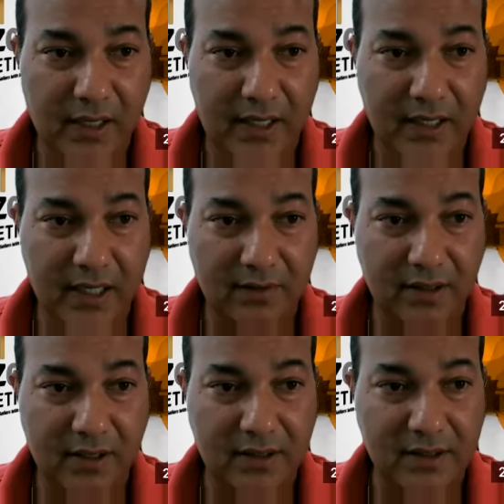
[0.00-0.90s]
and here
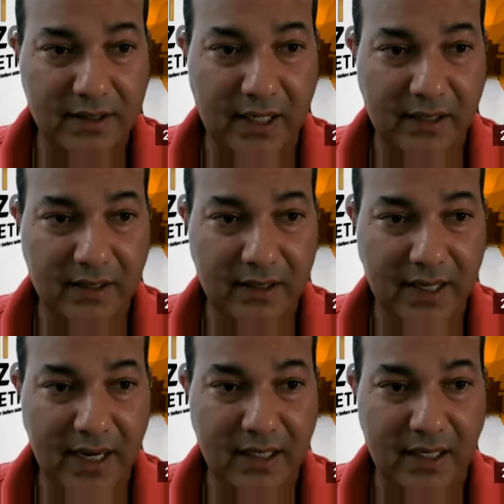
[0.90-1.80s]
we're going to take
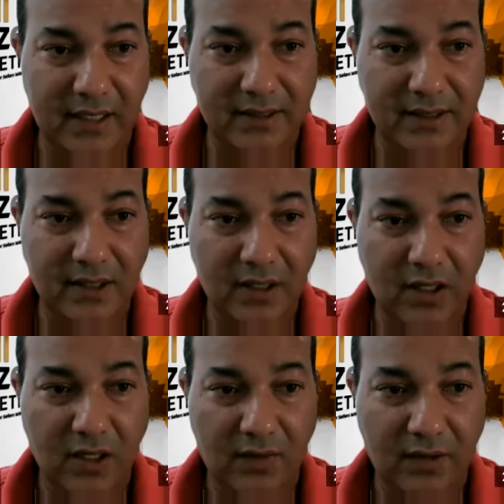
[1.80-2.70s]
index.
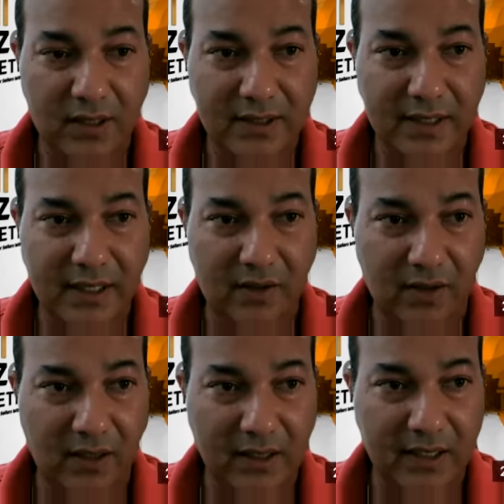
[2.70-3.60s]
We're going to take
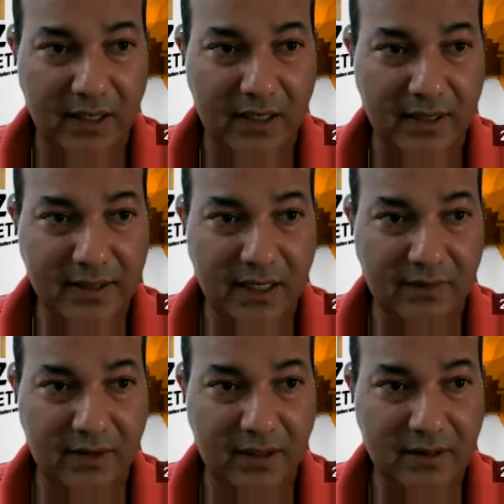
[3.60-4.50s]
all the index
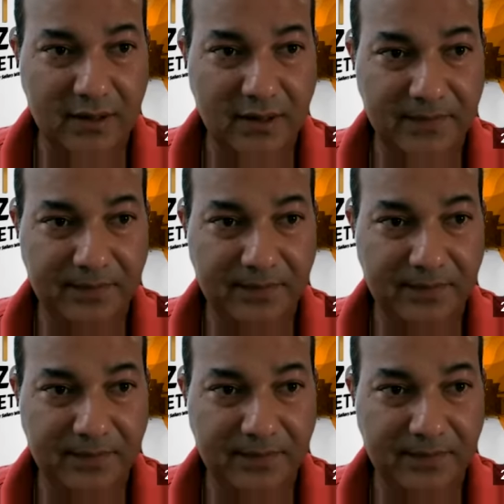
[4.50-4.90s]
keywords.